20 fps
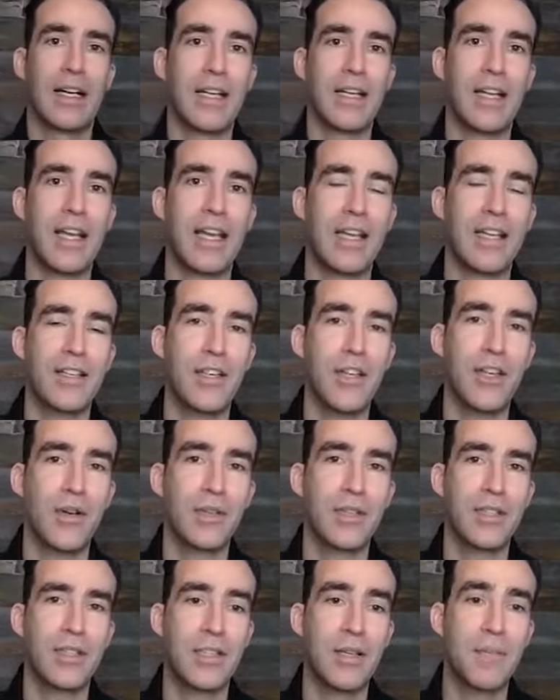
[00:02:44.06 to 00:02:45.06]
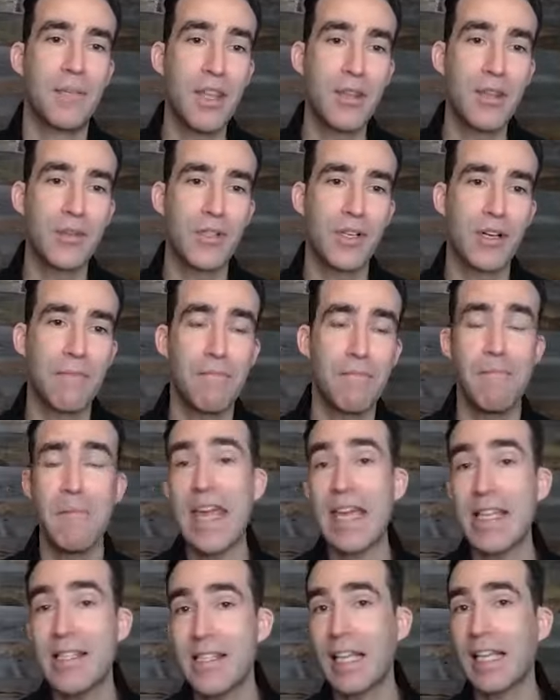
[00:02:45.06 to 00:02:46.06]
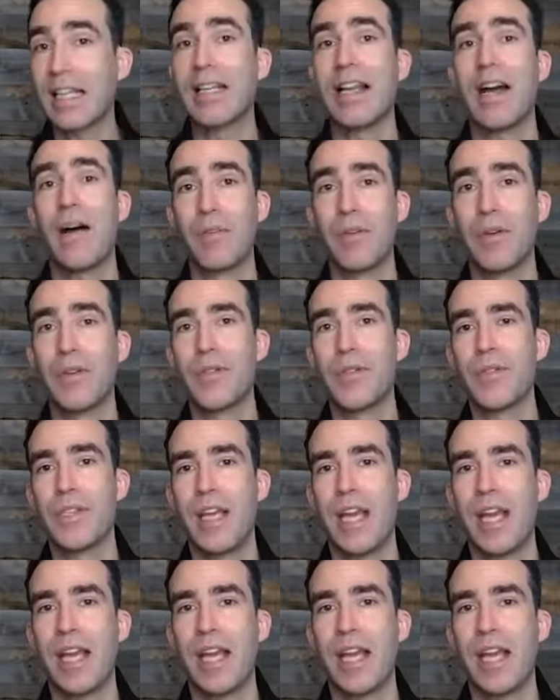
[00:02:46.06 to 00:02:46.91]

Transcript: And to me, those are amazing numbers,